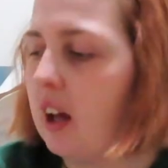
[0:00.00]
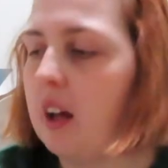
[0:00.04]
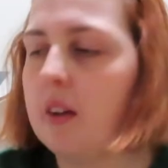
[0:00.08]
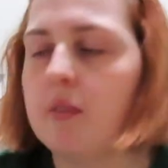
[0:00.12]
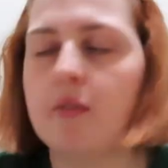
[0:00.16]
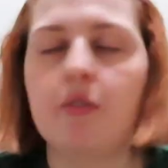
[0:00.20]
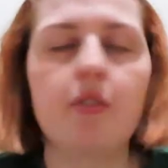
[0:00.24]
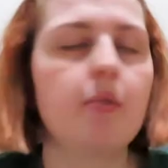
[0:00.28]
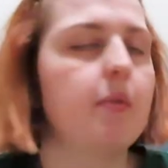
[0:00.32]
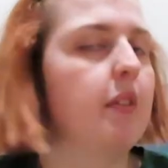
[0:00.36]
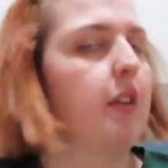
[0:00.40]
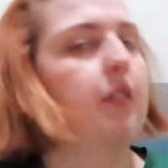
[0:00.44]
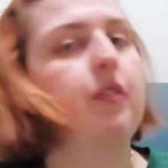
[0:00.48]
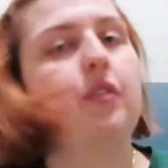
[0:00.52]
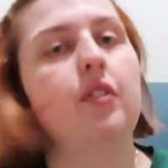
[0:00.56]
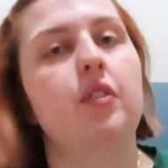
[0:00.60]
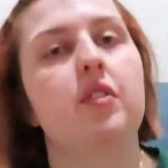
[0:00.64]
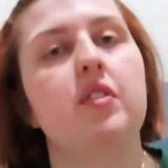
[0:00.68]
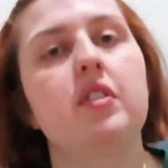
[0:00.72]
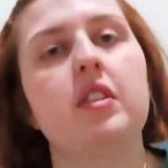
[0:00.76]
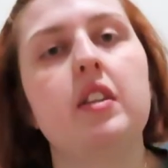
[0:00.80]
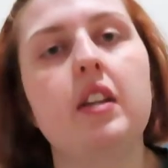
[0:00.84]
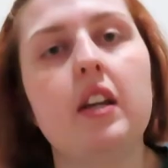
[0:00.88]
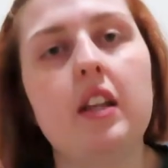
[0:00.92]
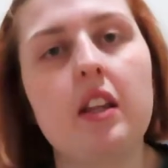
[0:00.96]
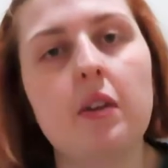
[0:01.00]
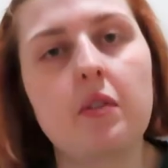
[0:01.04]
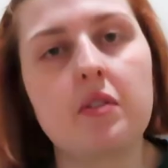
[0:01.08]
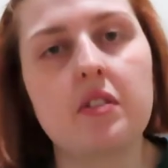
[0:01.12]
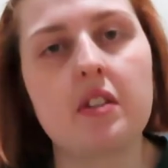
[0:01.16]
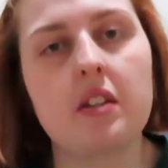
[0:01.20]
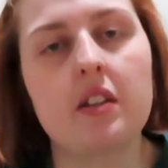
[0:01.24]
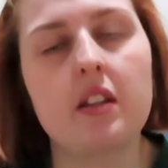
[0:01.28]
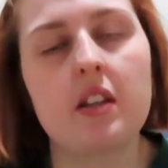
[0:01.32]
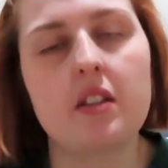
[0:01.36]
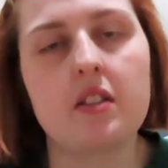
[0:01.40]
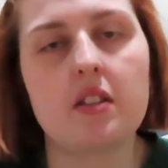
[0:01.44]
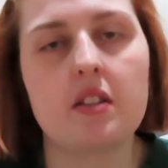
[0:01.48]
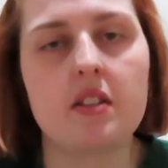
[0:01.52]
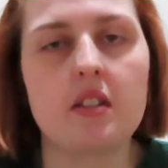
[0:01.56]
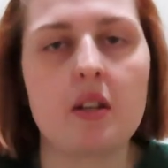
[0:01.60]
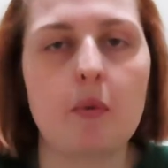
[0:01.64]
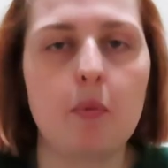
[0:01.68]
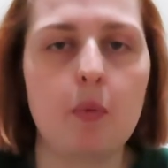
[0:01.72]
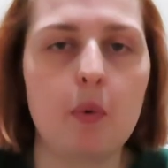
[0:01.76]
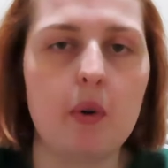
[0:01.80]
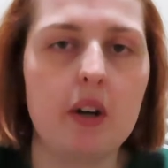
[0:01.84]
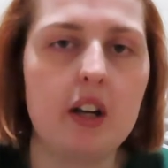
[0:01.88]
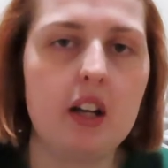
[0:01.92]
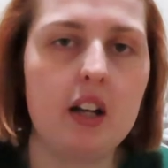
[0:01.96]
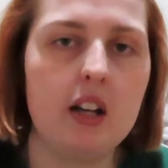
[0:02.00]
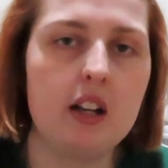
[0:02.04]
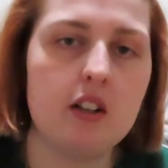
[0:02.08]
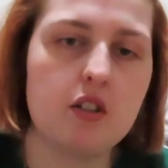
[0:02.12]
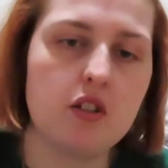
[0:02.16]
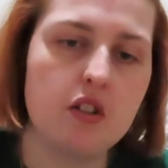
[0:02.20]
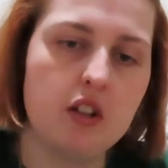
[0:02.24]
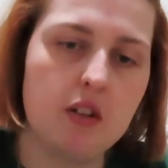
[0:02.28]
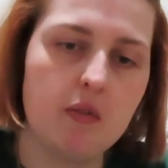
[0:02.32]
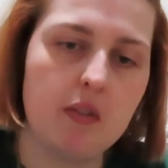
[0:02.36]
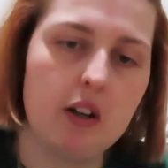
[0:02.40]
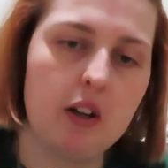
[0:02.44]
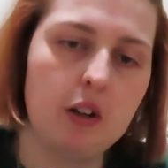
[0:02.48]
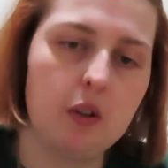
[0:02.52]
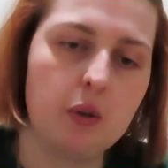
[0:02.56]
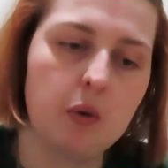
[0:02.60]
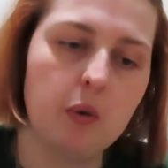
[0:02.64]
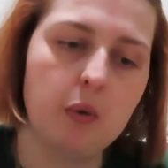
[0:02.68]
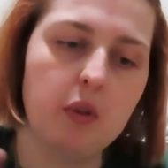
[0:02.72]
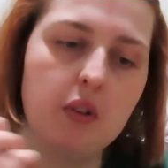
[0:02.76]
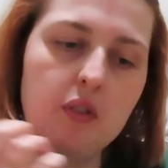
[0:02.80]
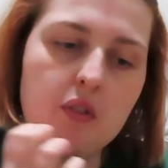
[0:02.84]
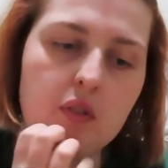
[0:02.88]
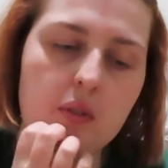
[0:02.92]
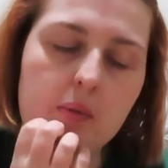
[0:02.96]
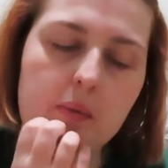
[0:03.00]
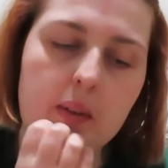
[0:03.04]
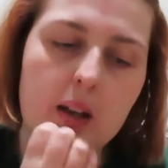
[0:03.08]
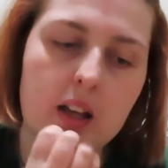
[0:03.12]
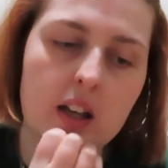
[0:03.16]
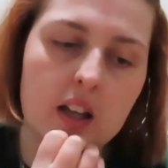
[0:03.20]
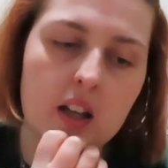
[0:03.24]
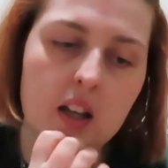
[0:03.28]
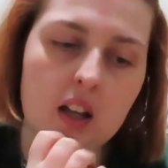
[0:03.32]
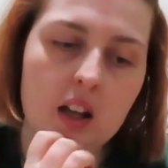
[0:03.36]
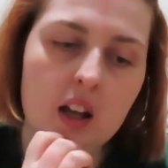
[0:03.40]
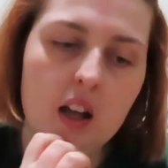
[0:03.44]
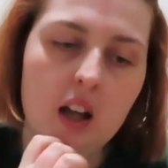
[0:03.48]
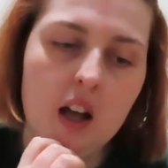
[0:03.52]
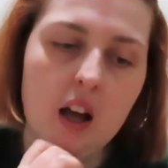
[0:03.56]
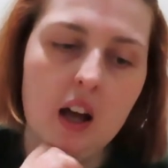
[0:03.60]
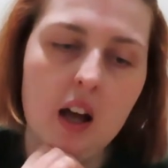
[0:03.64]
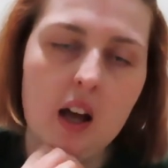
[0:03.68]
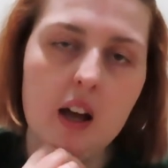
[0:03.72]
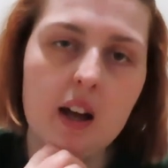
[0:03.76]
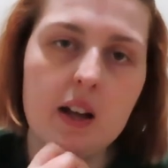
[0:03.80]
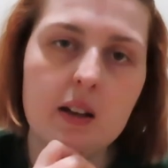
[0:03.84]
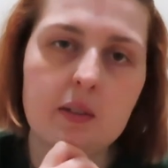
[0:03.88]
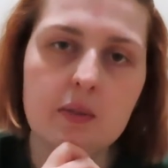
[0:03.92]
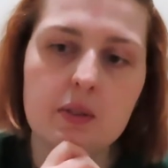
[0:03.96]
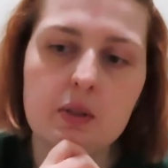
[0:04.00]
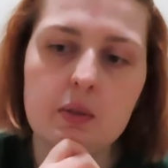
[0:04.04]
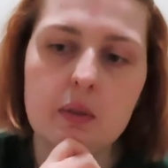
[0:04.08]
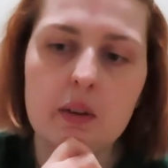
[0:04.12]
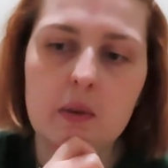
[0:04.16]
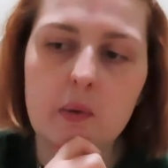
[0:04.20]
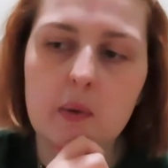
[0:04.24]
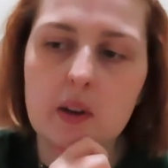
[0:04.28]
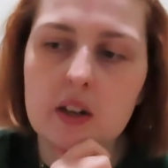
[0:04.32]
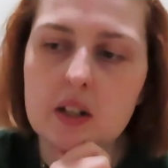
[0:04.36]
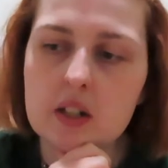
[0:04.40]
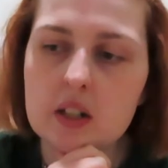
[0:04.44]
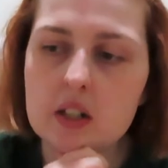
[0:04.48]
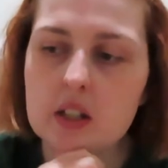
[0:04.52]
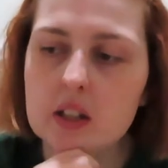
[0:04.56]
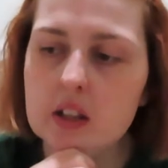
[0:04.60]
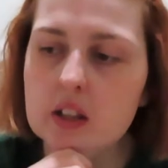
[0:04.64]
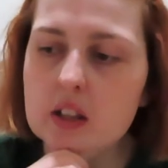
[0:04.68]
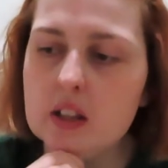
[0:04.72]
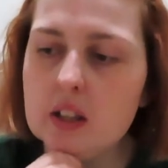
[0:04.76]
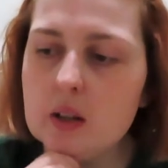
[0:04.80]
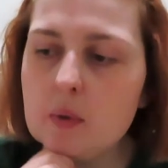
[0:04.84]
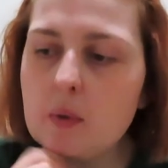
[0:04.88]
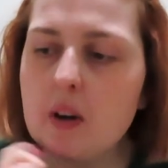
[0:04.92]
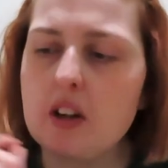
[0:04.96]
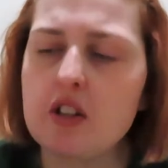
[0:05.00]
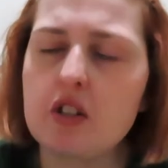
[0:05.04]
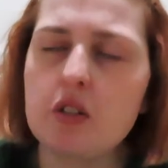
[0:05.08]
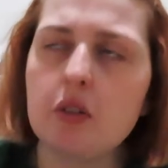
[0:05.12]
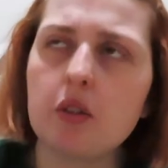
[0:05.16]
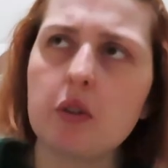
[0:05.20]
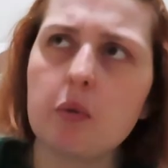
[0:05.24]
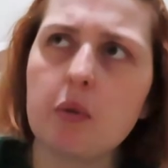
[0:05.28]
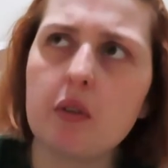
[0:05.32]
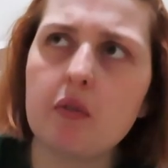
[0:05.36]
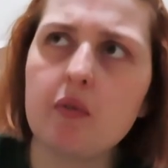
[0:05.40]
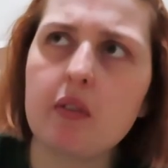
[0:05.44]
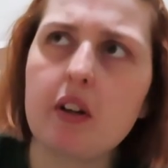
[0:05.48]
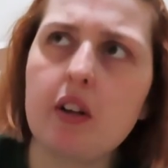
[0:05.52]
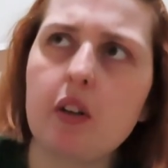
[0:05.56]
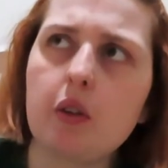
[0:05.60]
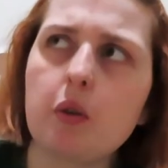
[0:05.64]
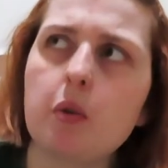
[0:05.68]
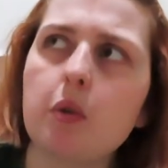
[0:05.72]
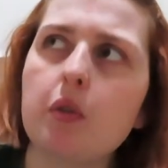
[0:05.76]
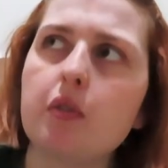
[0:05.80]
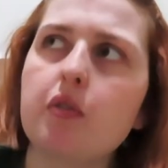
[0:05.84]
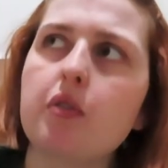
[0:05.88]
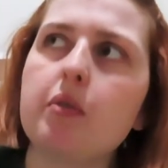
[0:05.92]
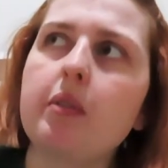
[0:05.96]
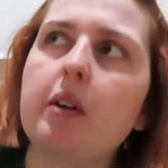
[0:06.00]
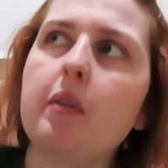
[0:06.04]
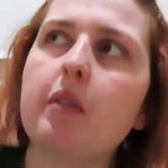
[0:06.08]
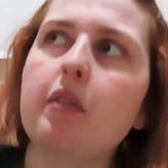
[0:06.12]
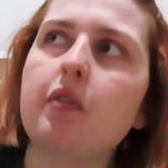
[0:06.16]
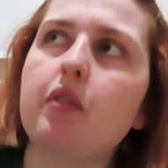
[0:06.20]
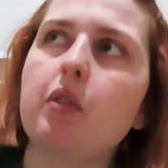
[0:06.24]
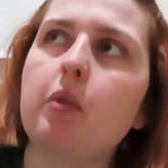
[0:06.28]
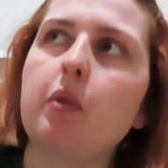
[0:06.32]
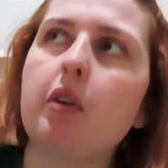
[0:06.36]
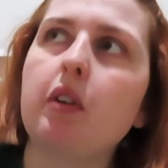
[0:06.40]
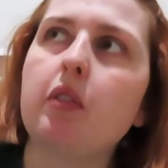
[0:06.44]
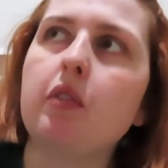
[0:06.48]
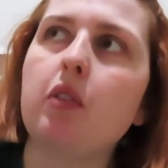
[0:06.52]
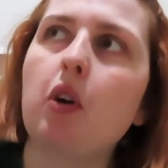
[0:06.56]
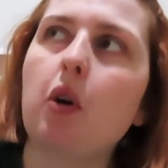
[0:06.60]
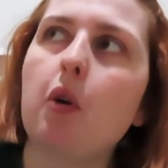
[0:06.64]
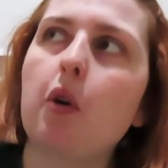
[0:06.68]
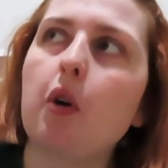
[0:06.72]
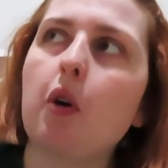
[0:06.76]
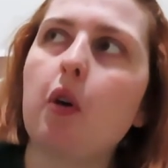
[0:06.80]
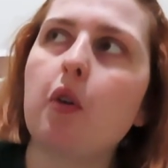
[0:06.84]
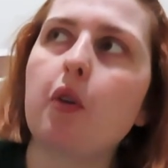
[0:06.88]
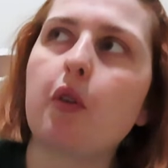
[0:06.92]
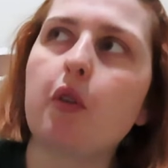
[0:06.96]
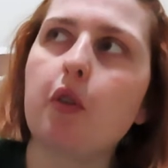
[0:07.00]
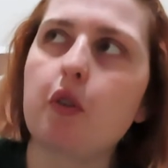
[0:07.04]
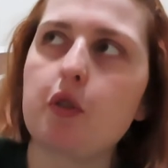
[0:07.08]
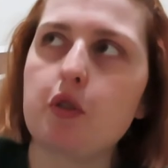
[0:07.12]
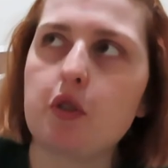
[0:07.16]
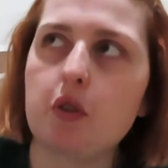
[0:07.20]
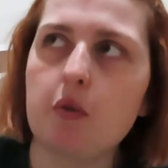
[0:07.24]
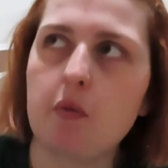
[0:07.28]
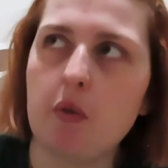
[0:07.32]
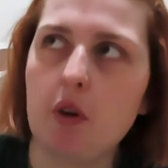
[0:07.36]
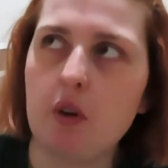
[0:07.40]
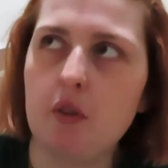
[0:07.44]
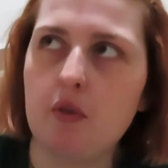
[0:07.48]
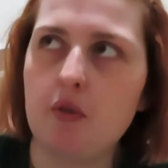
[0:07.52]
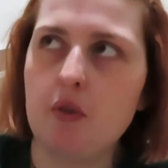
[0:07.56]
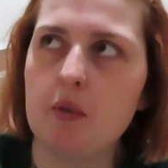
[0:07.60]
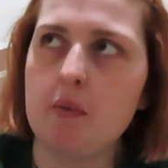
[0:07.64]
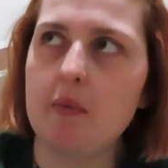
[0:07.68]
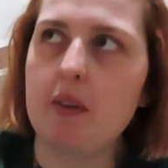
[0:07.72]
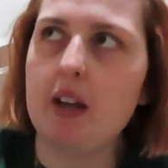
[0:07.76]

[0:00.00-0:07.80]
for my food today. There's a Subway literally around the corner from me. So I went, well actually not the one around the corner from me, I went for the one across the road from